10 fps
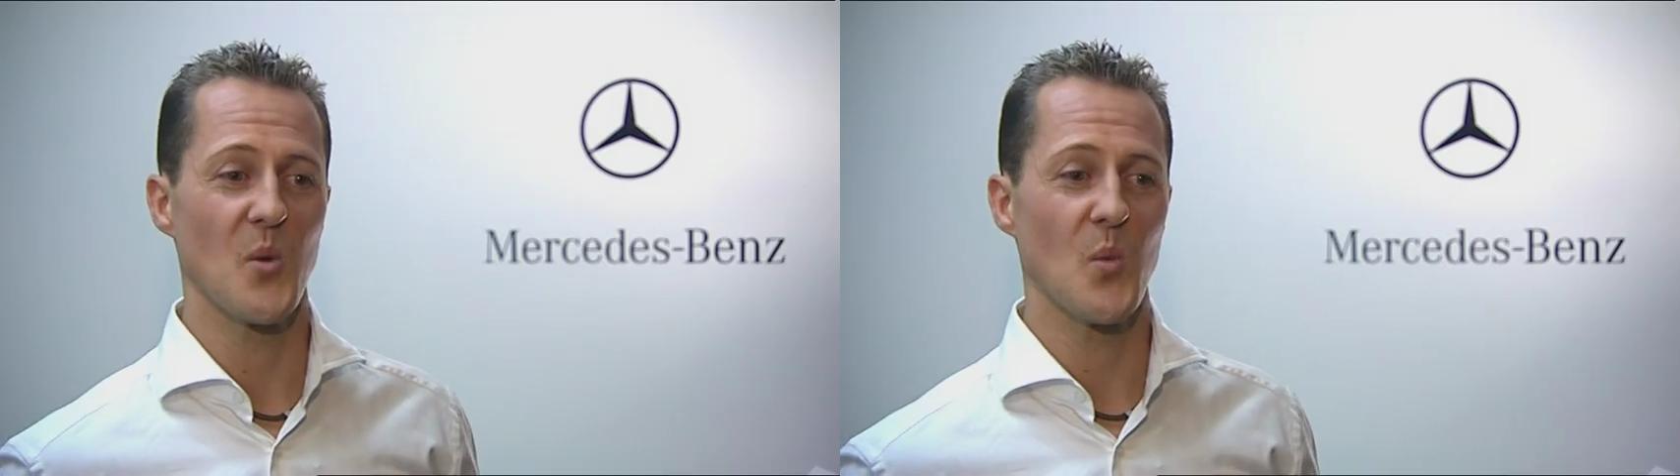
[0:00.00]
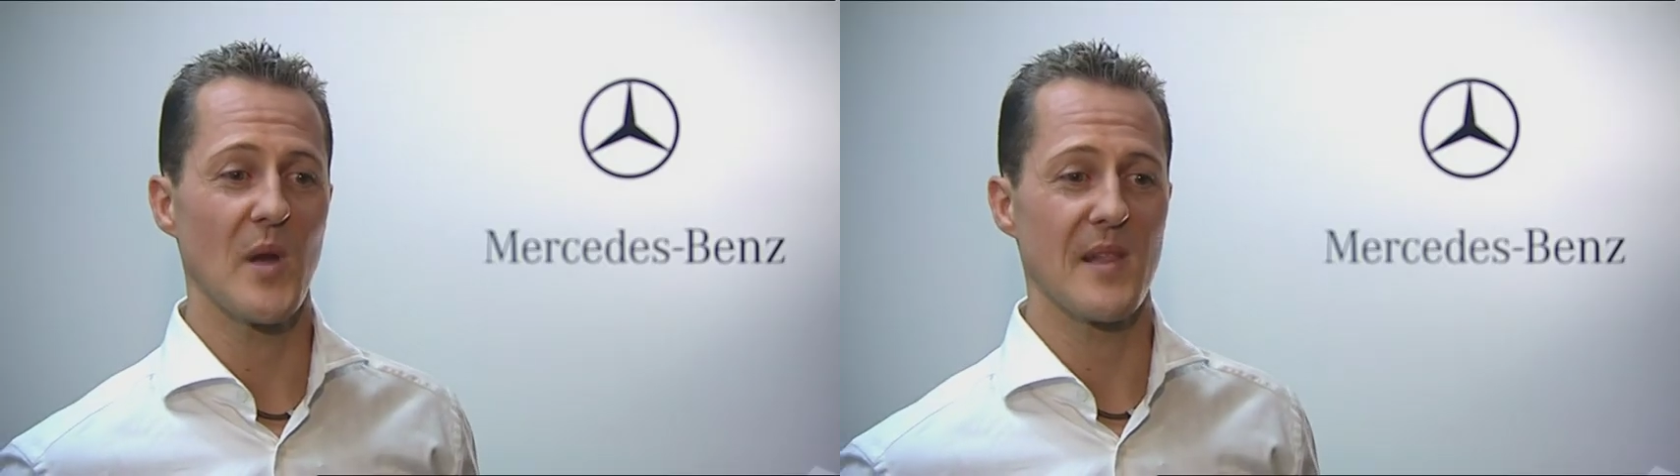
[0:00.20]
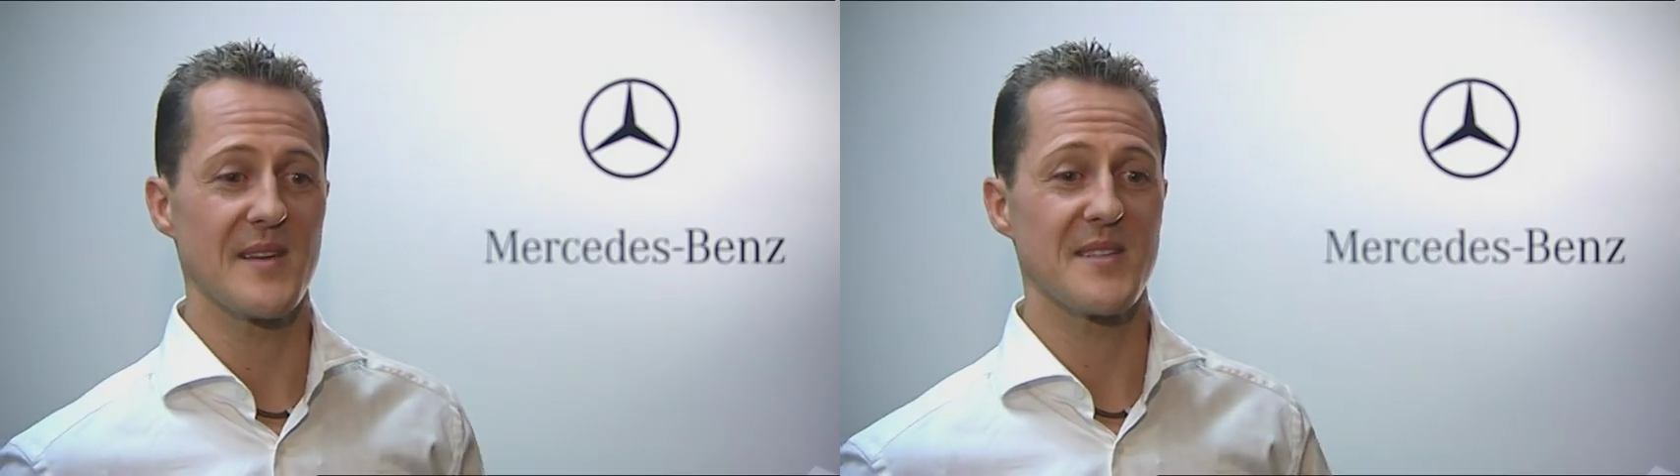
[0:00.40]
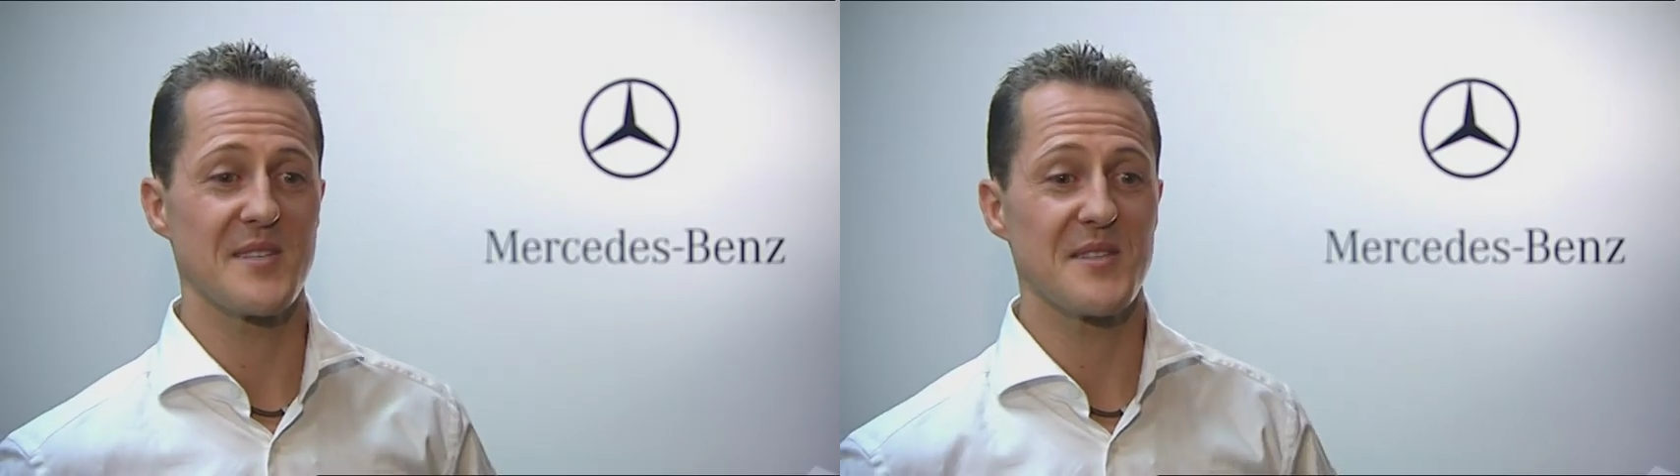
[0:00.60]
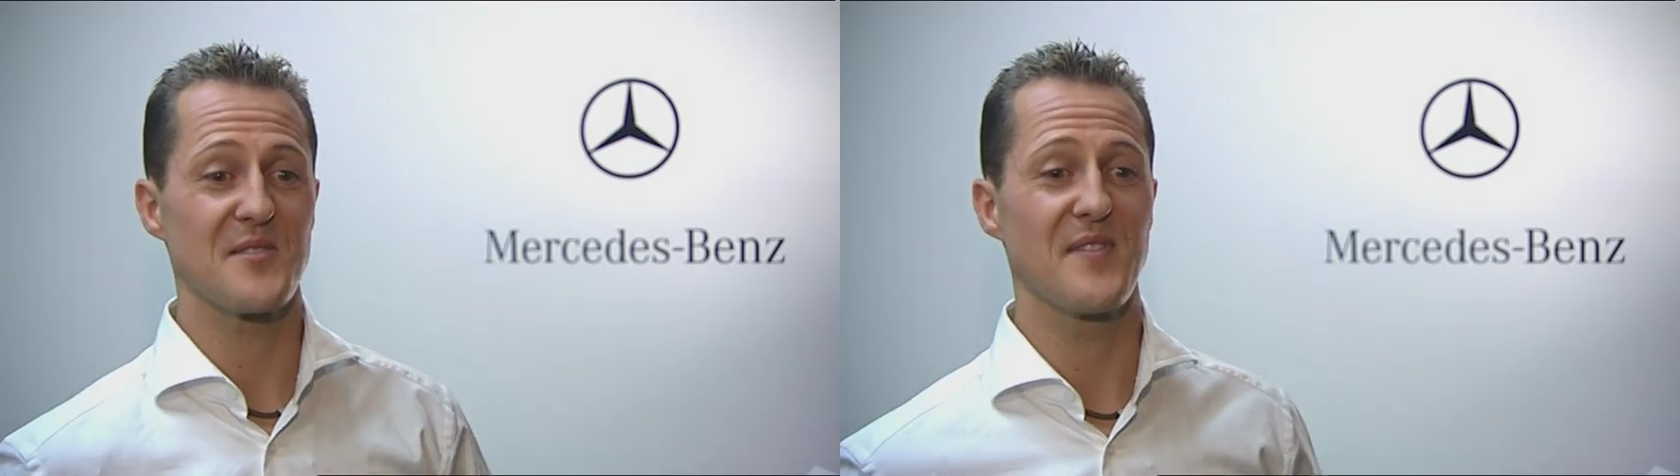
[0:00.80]
Well,
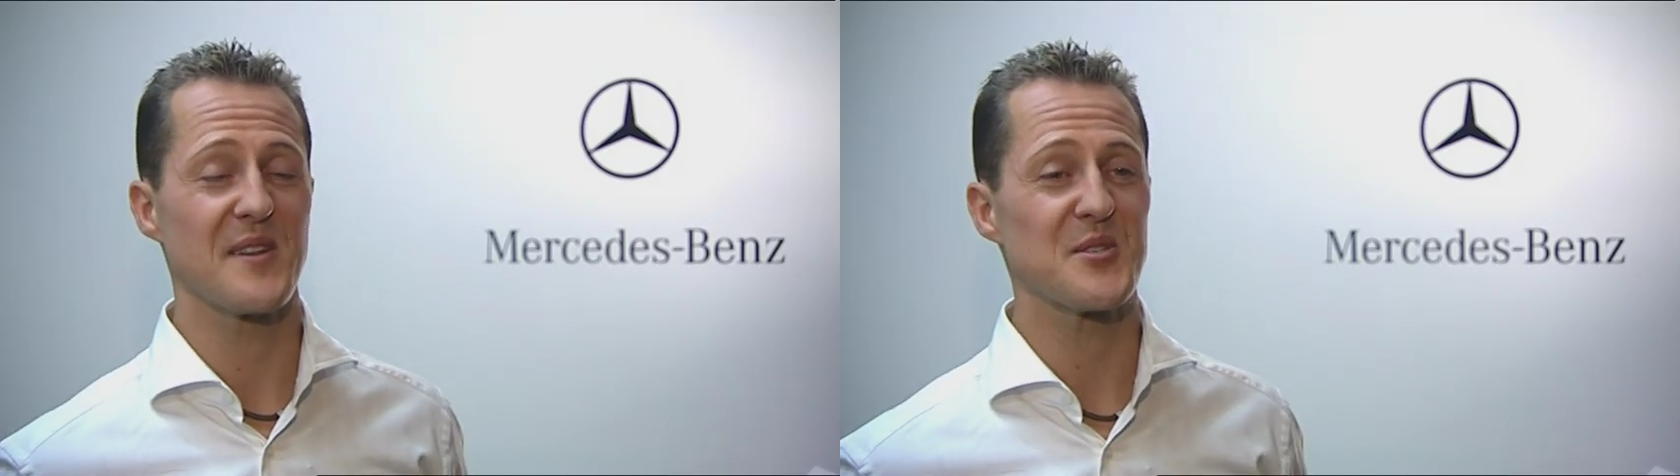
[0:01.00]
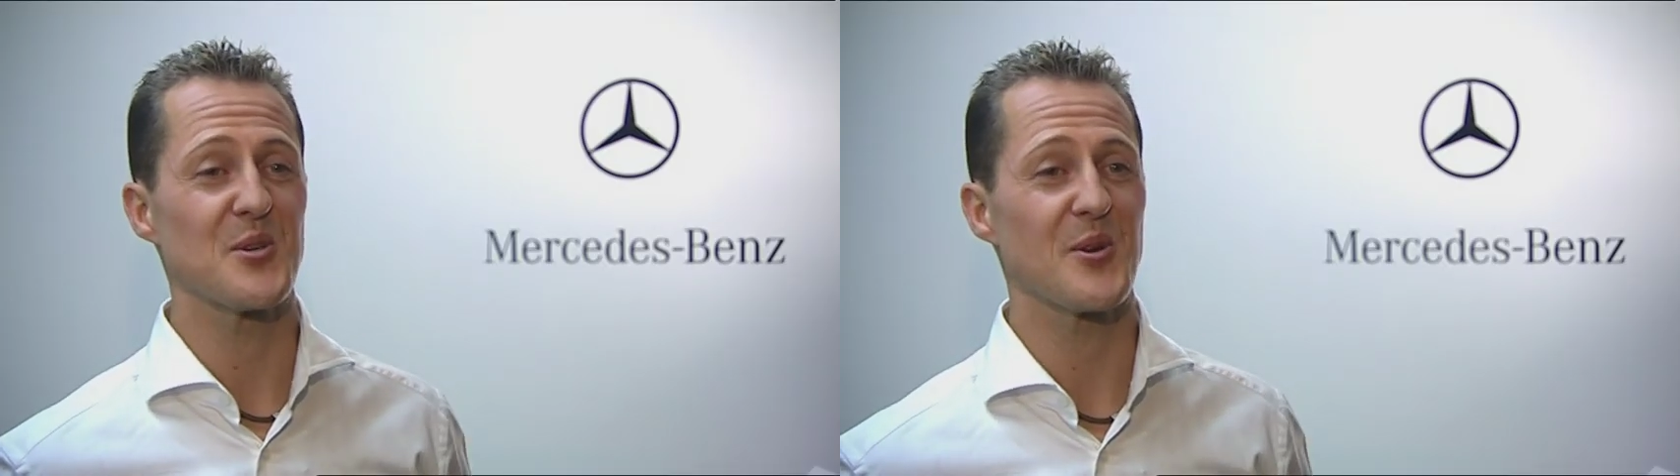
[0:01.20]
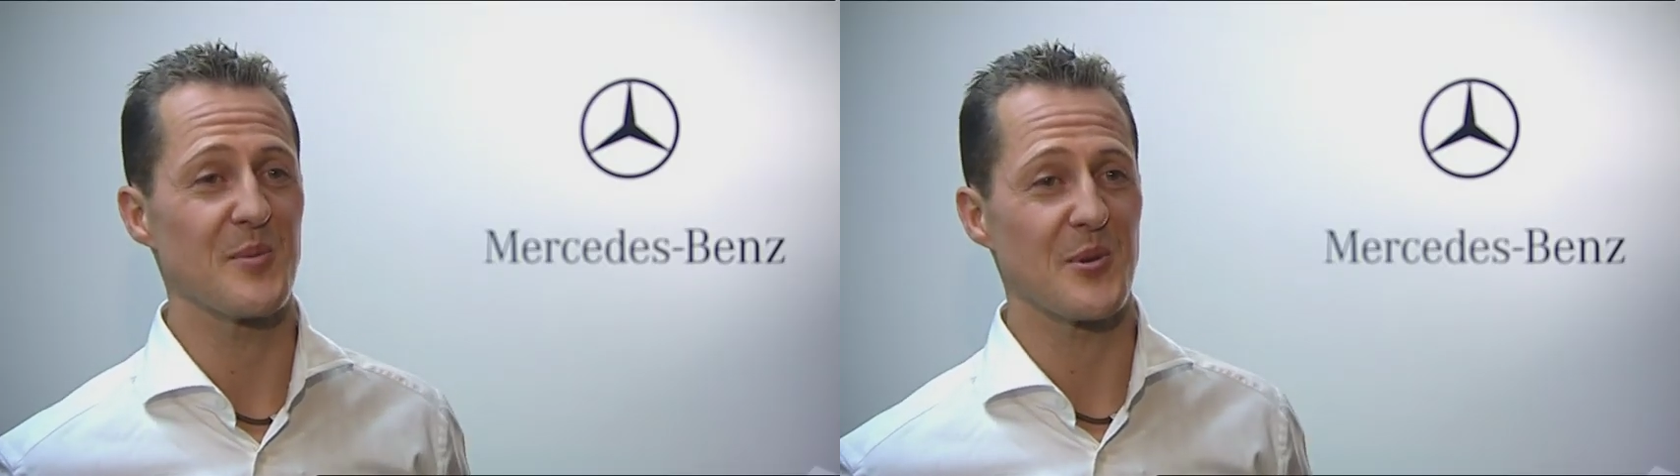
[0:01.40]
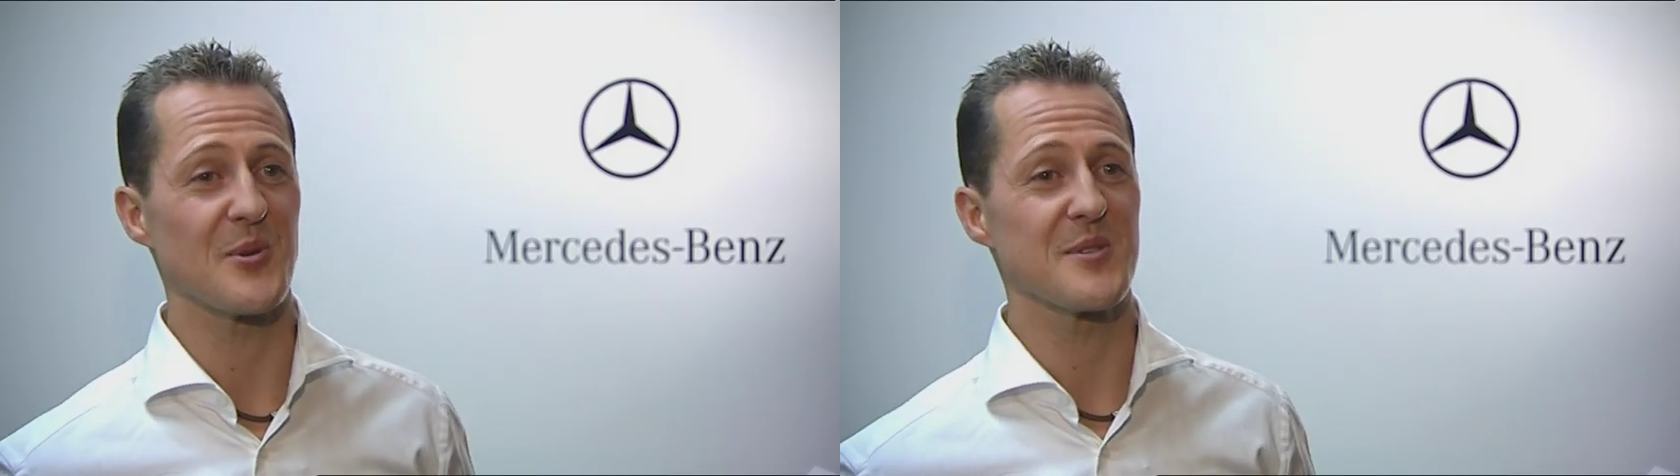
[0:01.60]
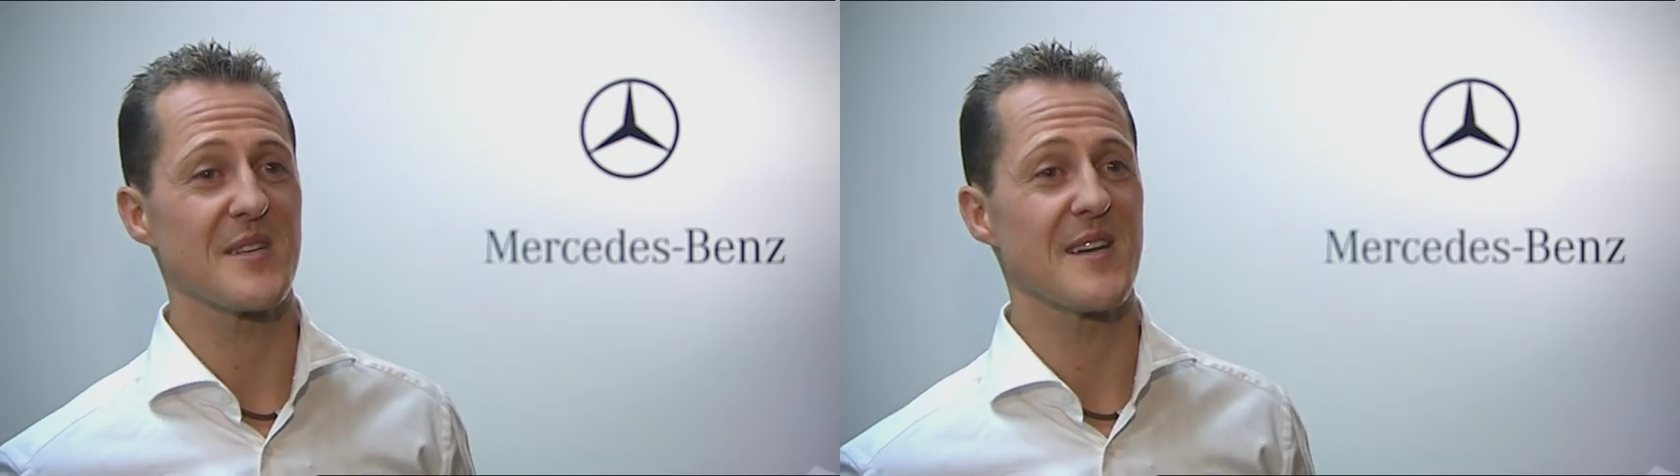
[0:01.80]
it's, it's a funny story
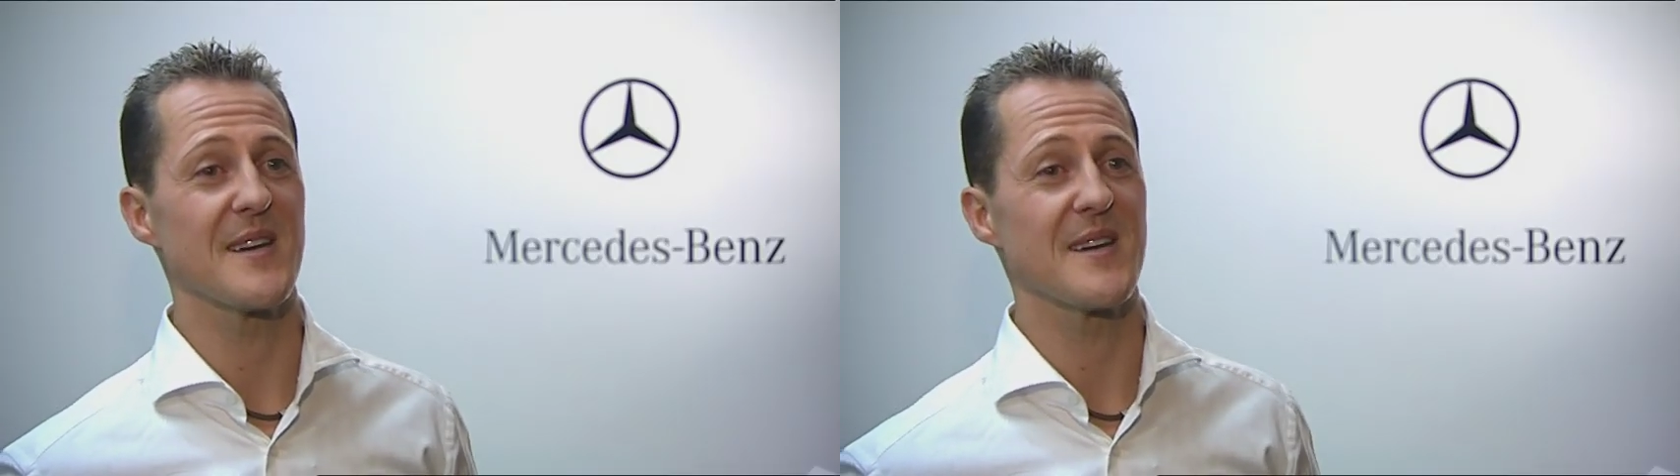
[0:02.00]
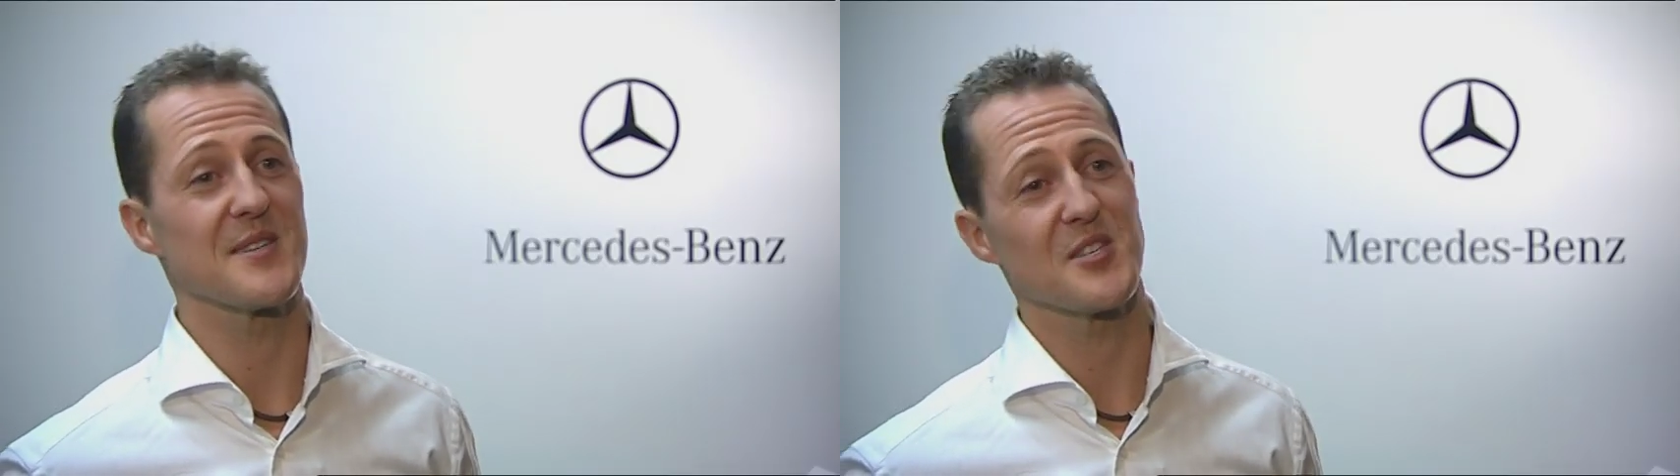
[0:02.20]
because uh, uh,